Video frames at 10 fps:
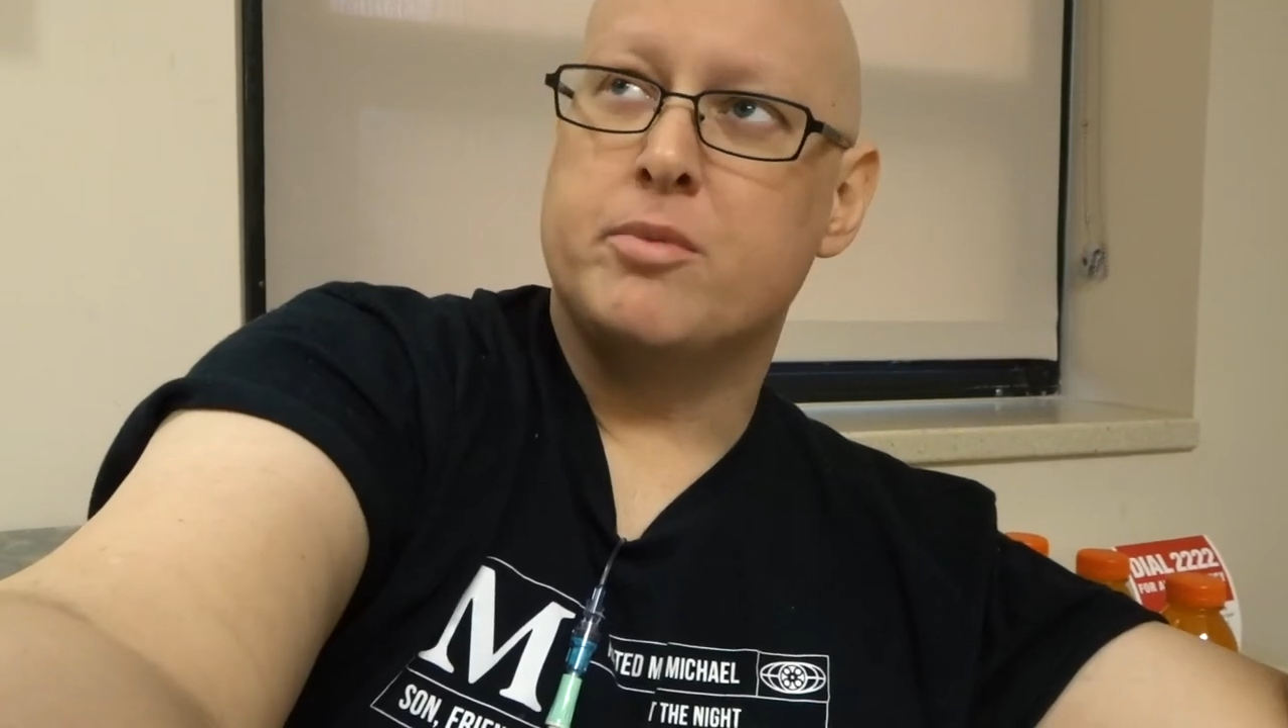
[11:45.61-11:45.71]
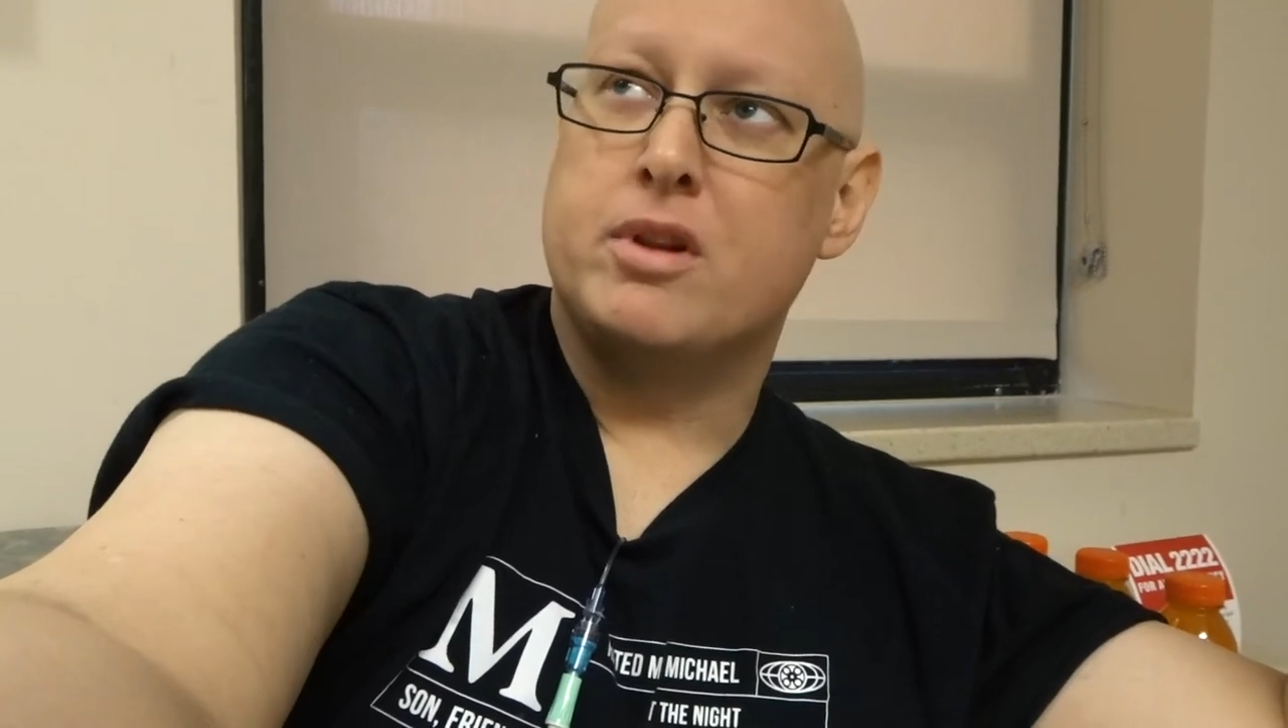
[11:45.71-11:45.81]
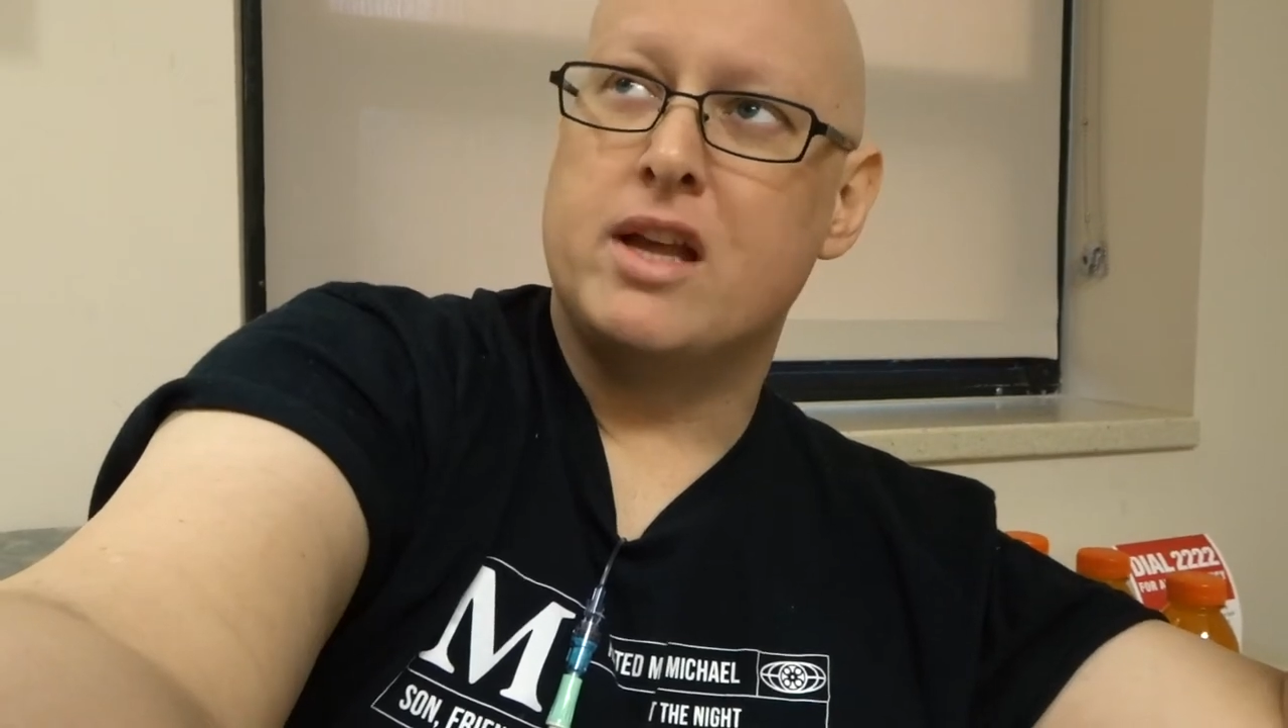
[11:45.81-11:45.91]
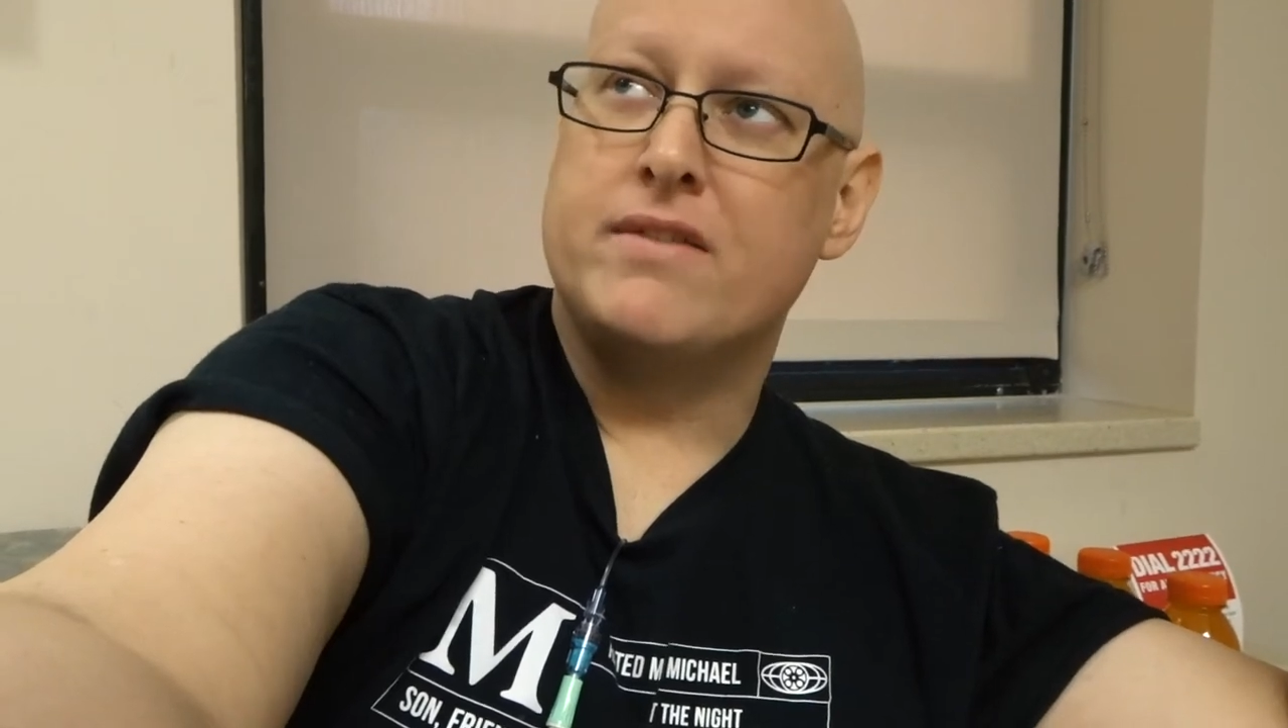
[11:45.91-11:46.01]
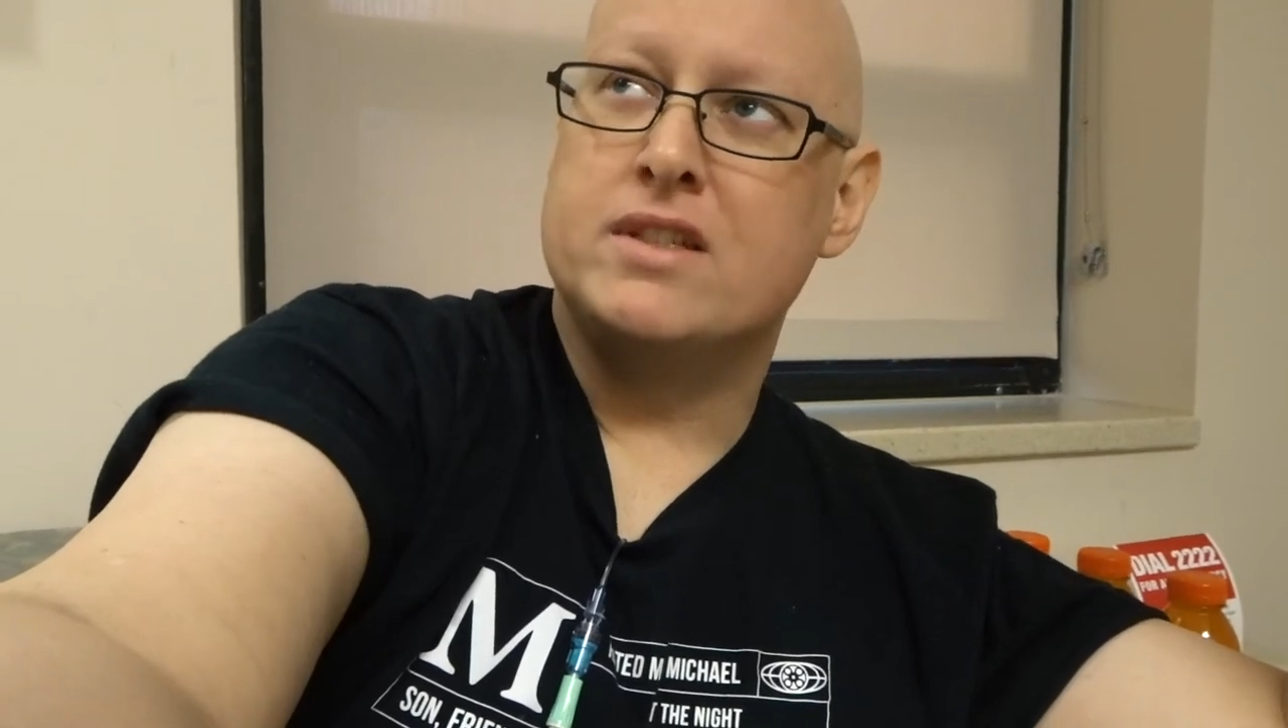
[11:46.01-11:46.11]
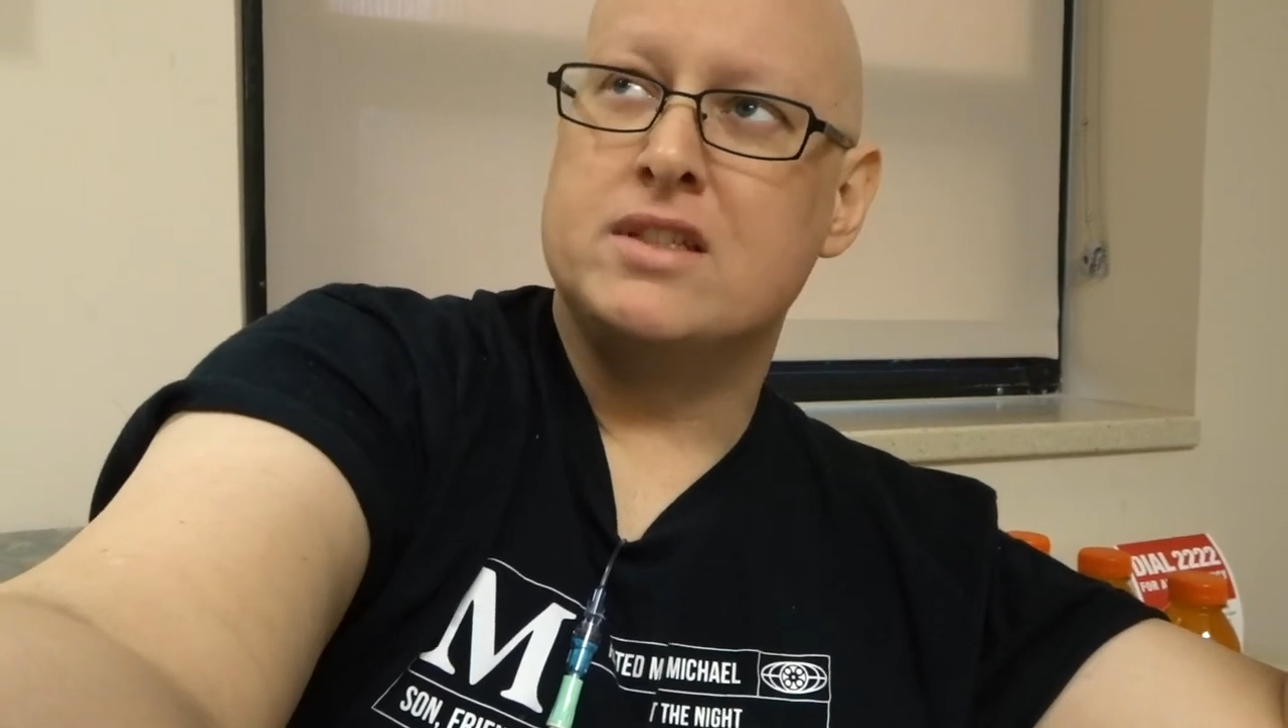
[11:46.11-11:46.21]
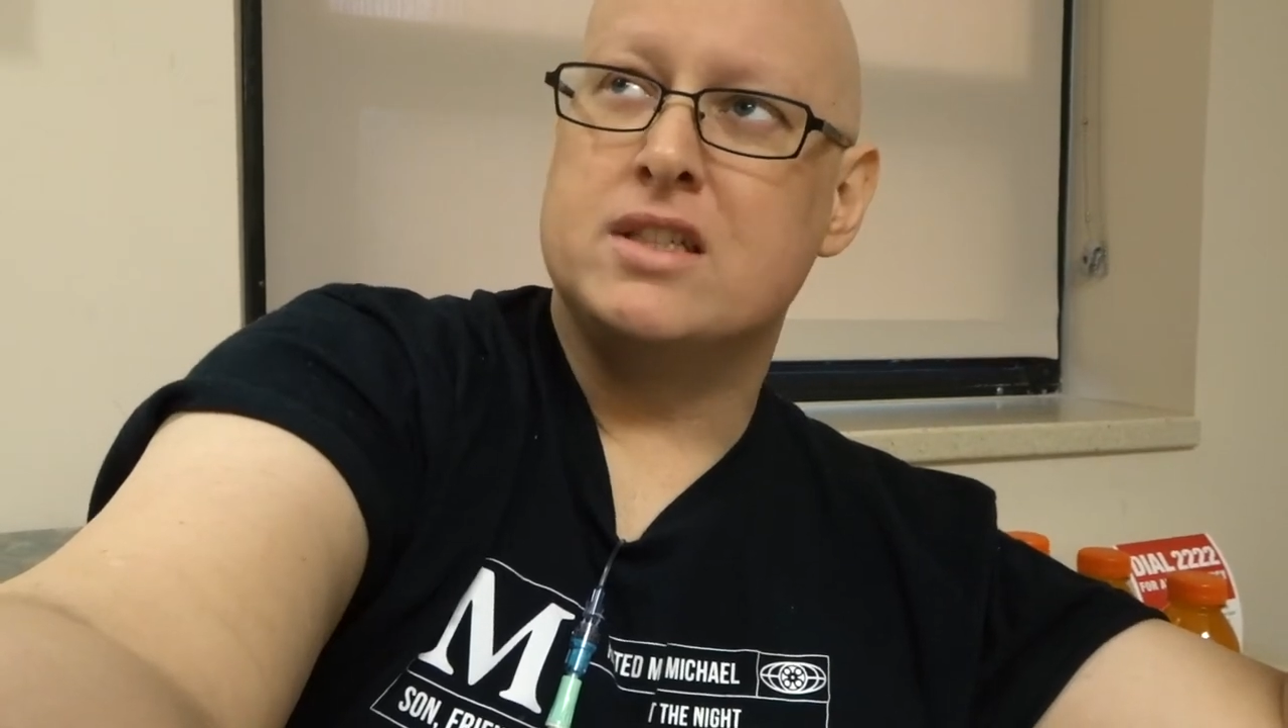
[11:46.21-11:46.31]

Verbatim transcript: 11